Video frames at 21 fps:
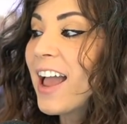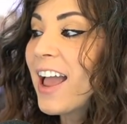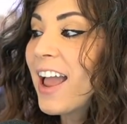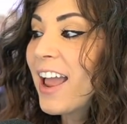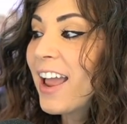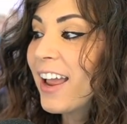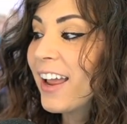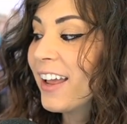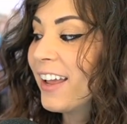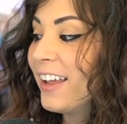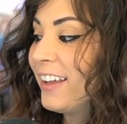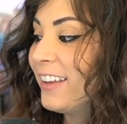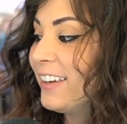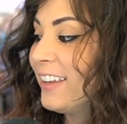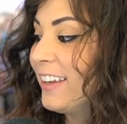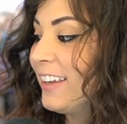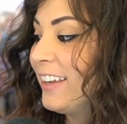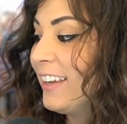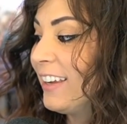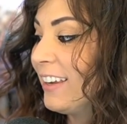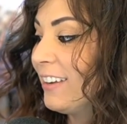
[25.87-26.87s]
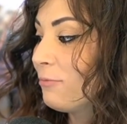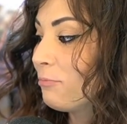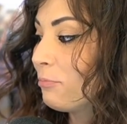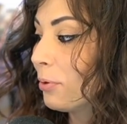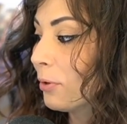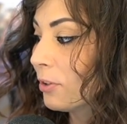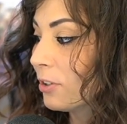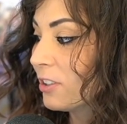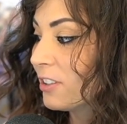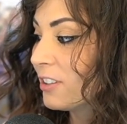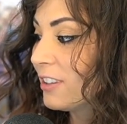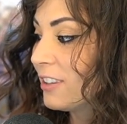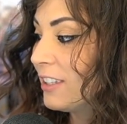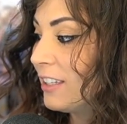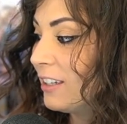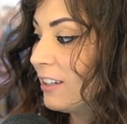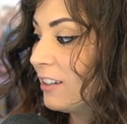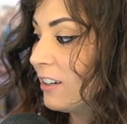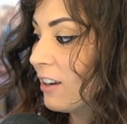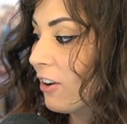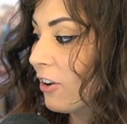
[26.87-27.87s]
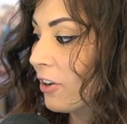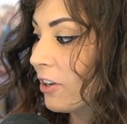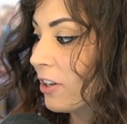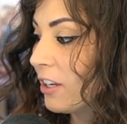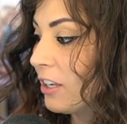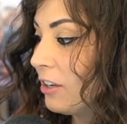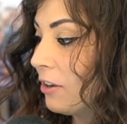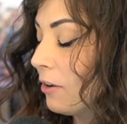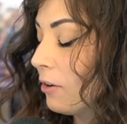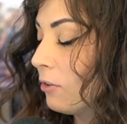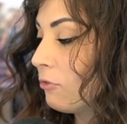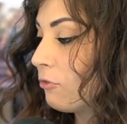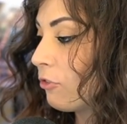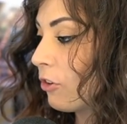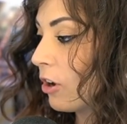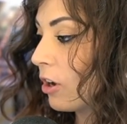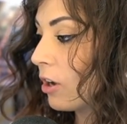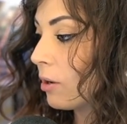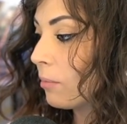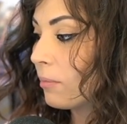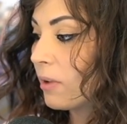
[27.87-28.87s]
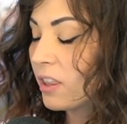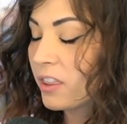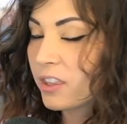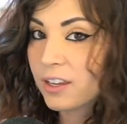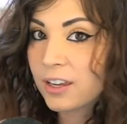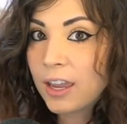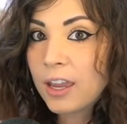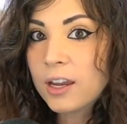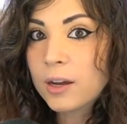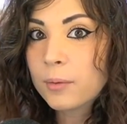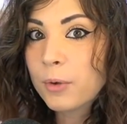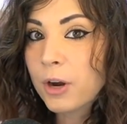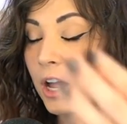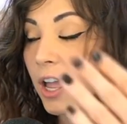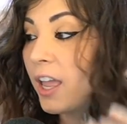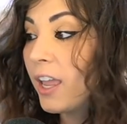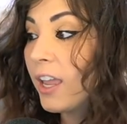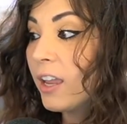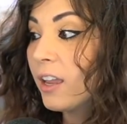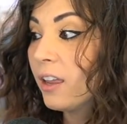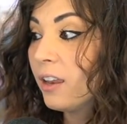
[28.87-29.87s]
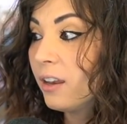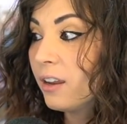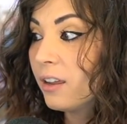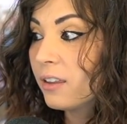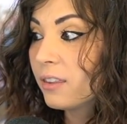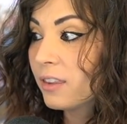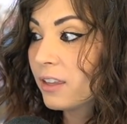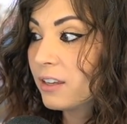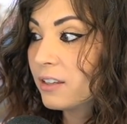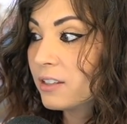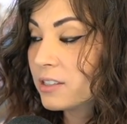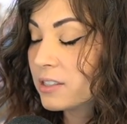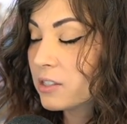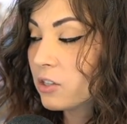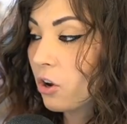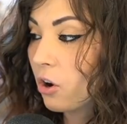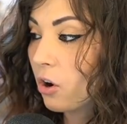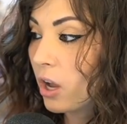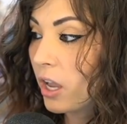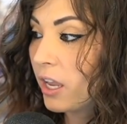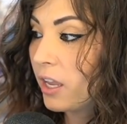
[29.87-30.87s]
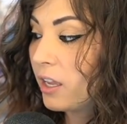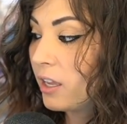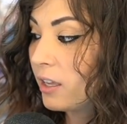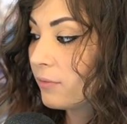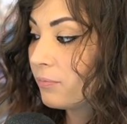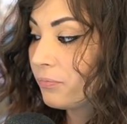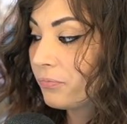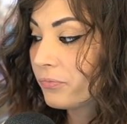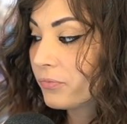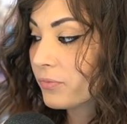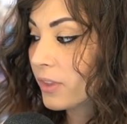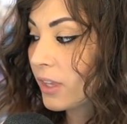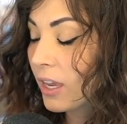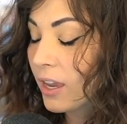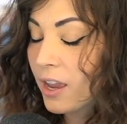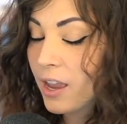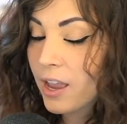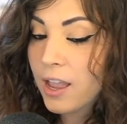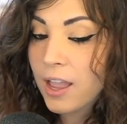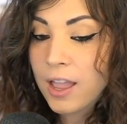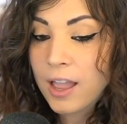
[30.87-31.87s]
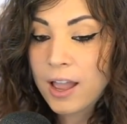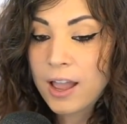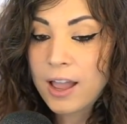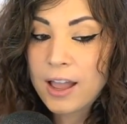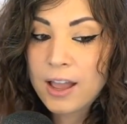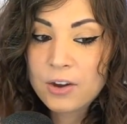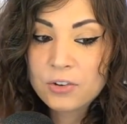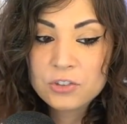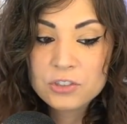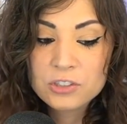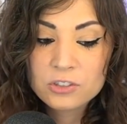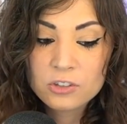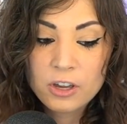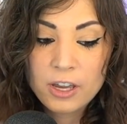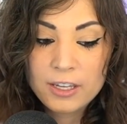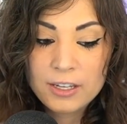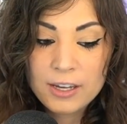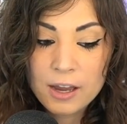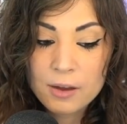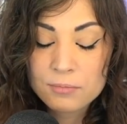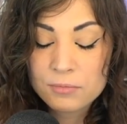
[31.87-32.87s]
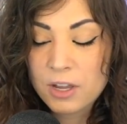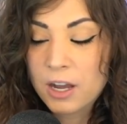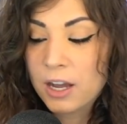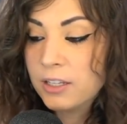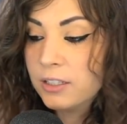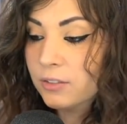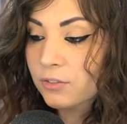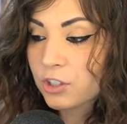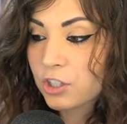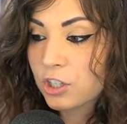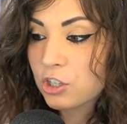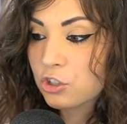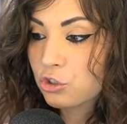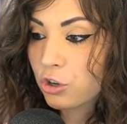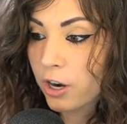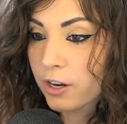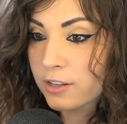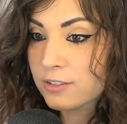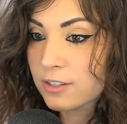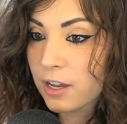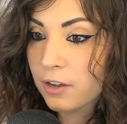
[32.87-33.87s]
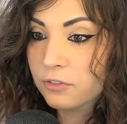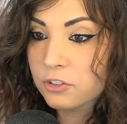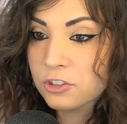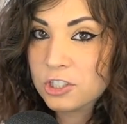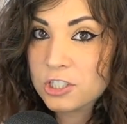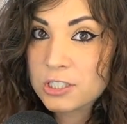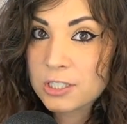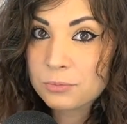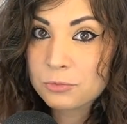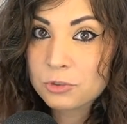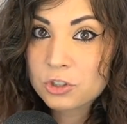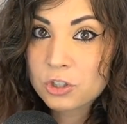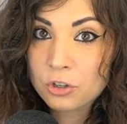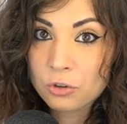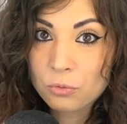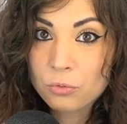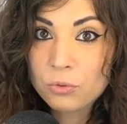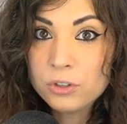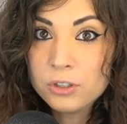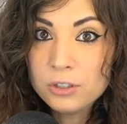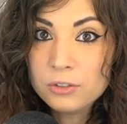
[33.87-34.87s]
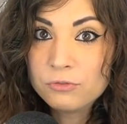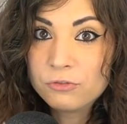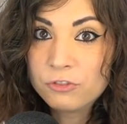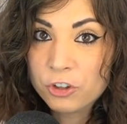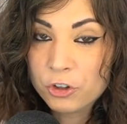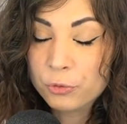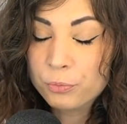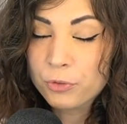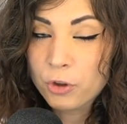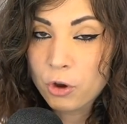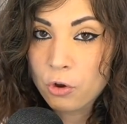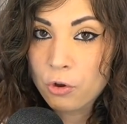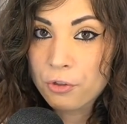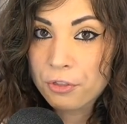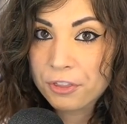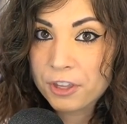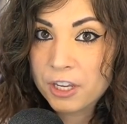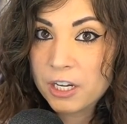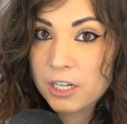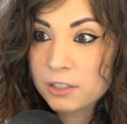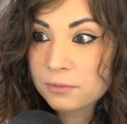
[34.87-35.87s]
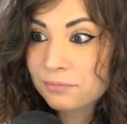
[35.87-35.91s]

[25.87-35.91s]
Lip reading: and it pulled the audio from the camera and this, so it, I was like, I'm not even gonna try to salvage this, I'm just gonna refilm the whole thing.